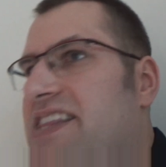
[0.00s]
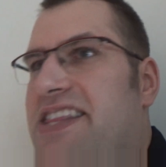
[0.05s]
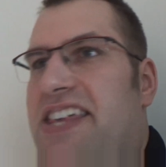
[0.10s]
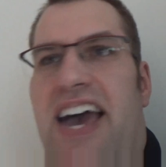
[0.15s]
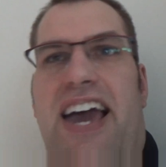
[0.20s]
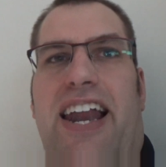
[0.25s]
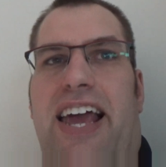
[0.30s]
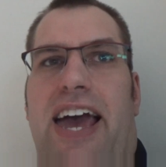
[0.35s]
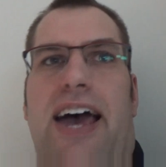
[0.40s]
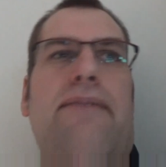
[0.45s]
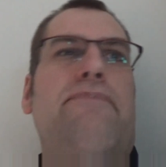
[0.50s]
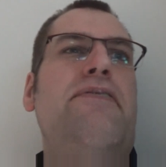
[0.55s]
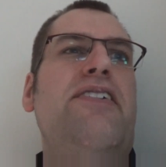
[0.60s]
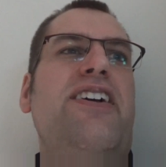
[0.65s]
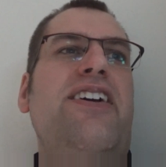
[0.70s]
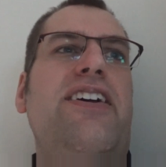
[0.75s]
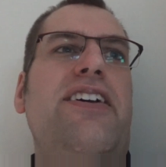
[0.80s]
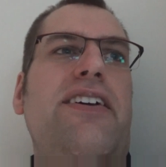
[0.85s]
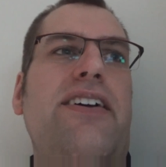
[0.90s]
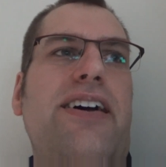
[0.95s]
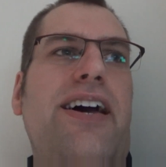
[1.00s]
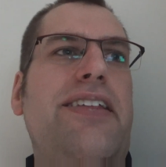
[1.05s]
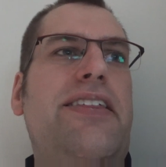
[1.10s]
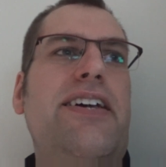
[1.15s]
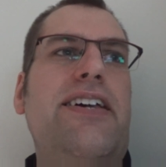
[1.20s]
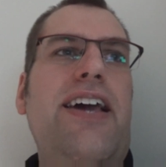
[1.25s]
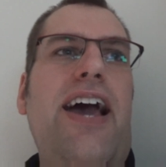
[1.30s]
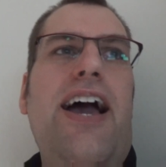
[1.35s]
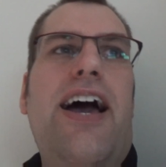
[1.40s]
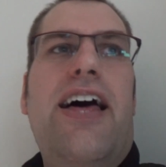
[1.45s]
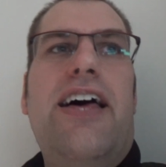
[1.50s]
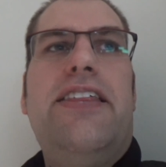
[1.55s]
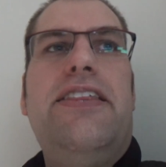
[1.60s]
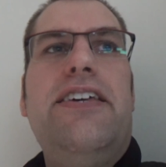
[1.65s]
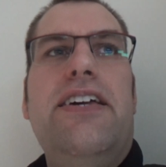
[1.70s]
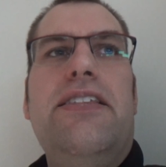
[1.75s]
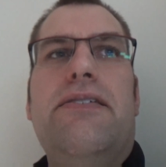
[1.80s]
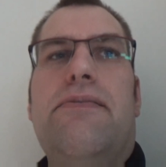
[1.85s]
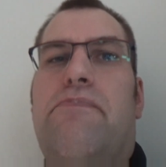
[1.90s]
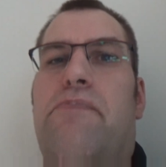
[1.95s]
that epic. I
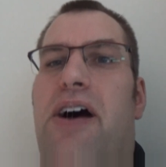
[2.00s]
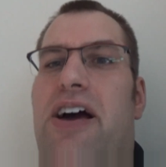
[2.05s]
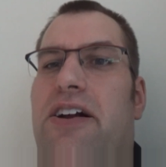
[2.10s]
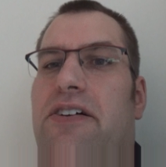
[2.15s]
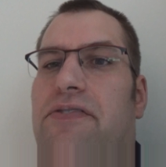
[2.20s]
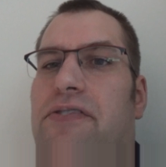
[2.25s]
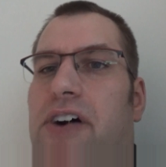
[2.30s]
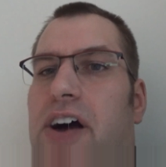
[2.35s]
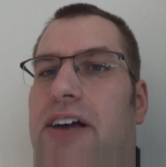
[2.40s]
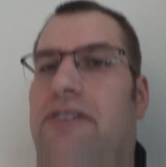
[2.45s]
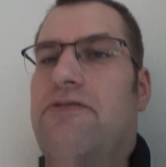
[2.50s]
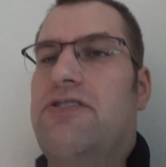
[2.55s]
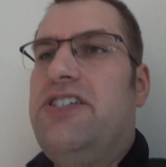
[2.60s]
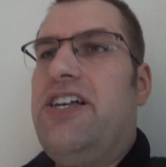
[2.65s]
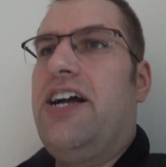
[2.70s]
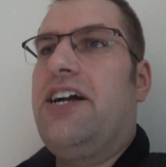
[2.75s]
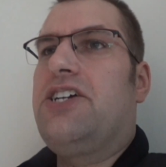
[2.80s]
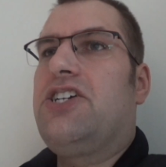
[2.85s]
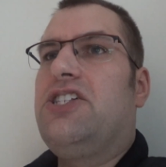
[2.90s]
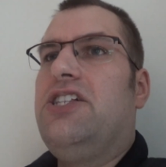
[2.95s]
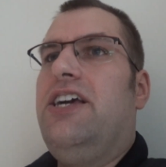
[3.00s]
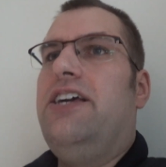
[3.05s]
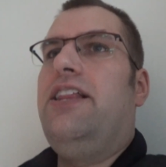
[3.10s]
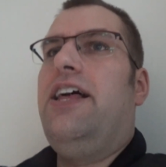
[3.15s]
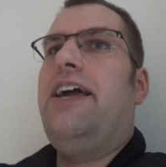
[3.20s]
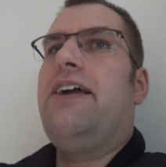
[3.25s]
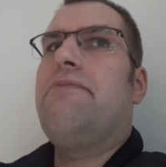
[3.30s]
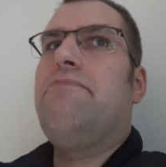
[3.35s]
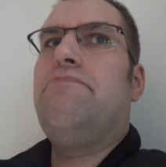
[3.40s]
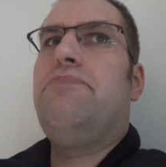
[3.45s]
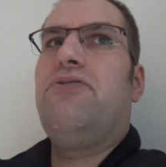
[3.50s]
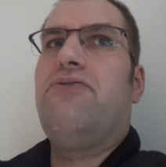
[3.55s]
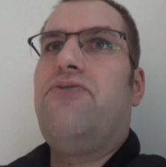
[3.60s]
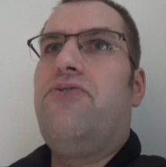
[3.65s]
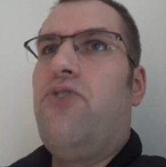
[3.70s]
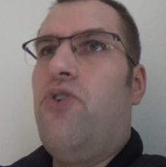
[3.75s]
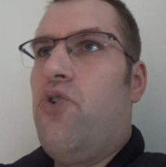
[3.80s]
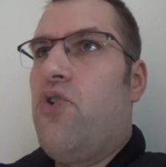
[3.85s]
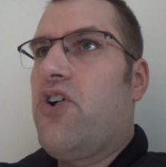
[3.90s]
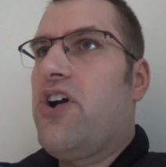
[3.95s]
think the better fight was actually like
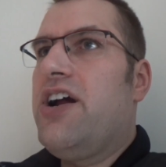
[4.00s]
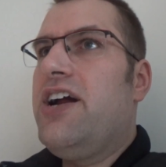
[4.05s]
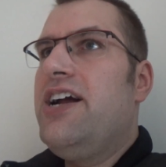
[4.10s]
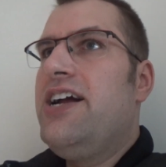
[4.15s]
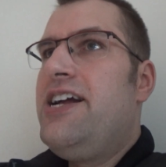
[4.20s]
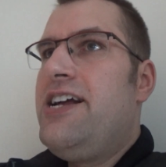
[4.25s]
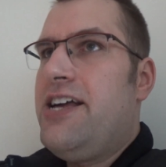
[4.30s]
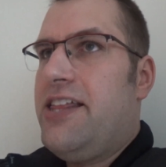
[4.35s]
before